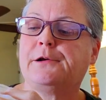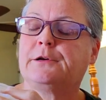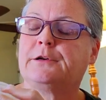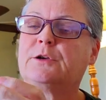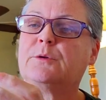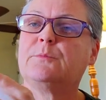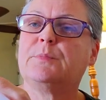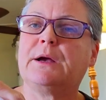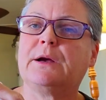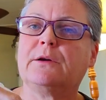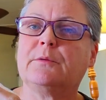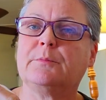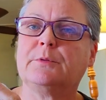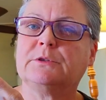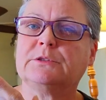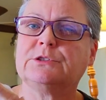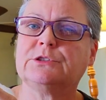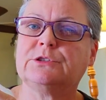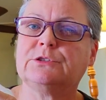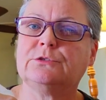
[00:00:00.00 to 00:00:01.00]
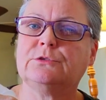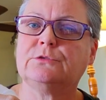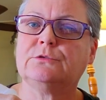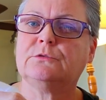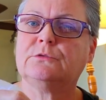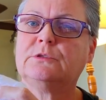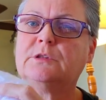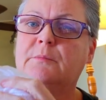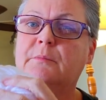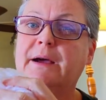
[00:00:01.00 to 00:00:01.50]
comparable
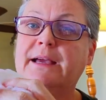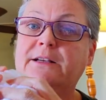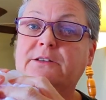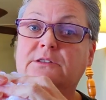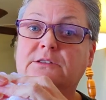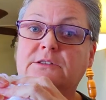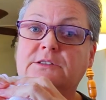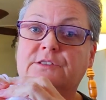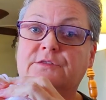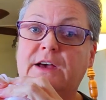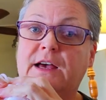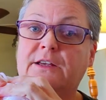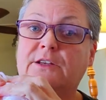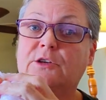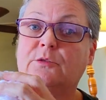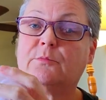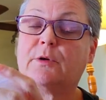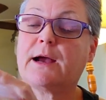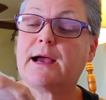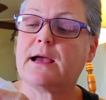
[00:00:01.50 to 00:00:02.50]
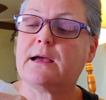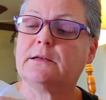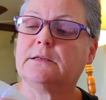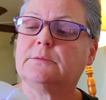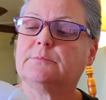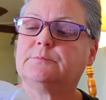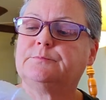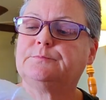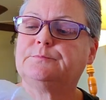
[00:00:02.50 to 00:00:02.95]
to the Michaels Value brand.